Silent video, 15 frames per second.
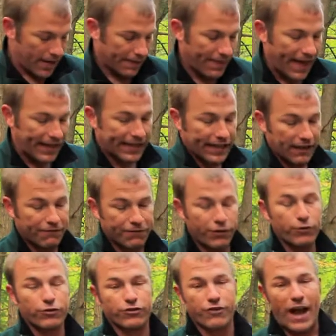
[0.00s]
They give
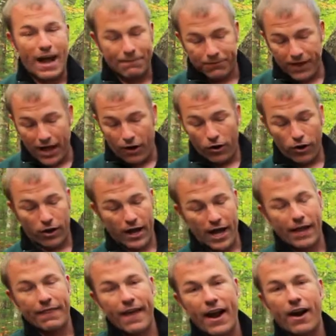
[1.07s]
you straps that hook
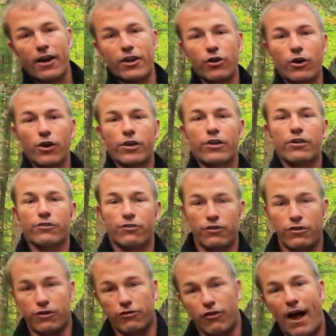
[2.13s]
on there, and you hook your
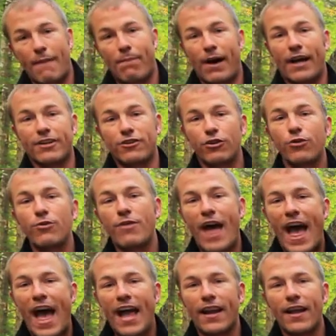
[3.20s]
tripod to
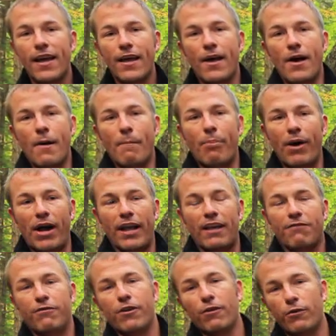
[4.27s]
that. But
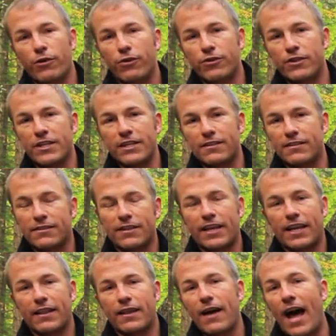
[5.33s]
if you're using a
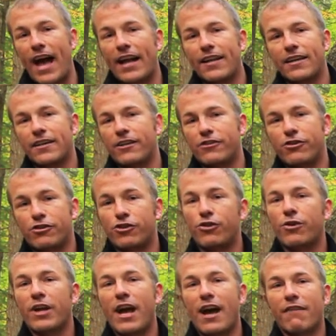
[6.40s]
sling, the idea is you're
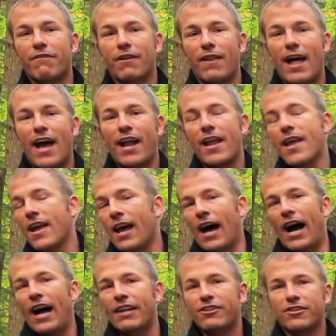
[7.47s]
shooting out of it a lot.
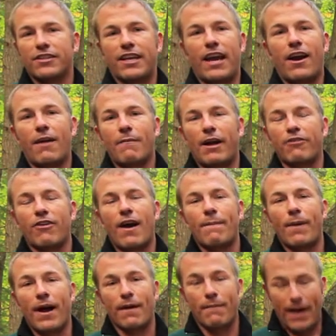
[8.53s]
I just carry my
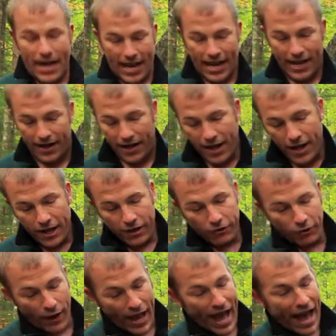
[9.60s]
tripod in my hand.
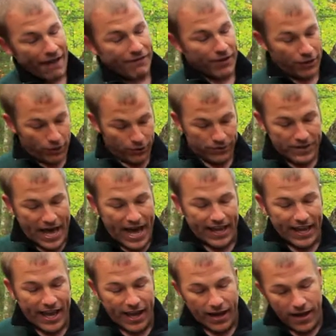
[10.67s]
So I haven't used that
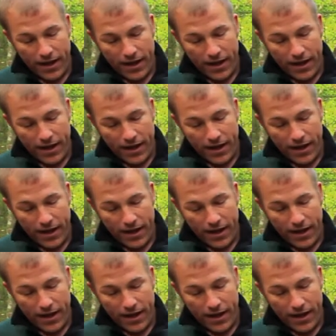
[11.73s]
yet.